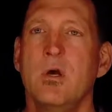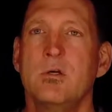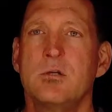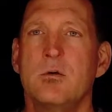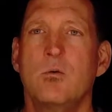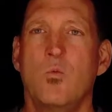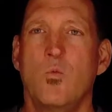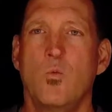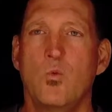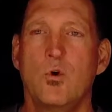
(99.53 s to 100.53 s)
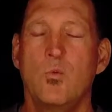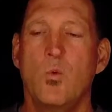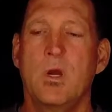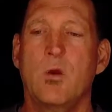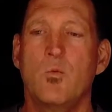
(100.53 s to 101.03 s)
So
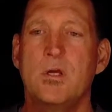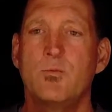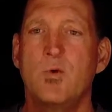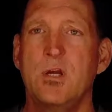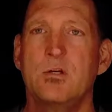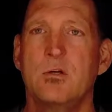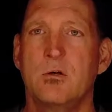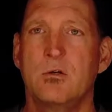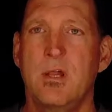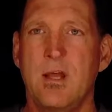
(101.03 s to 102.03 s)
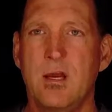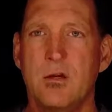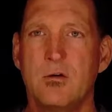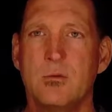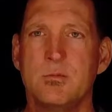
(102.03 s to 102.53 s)
again, respiration, you're thinking in
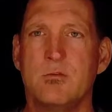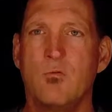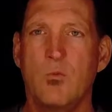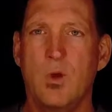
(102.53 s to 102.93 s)
terms of,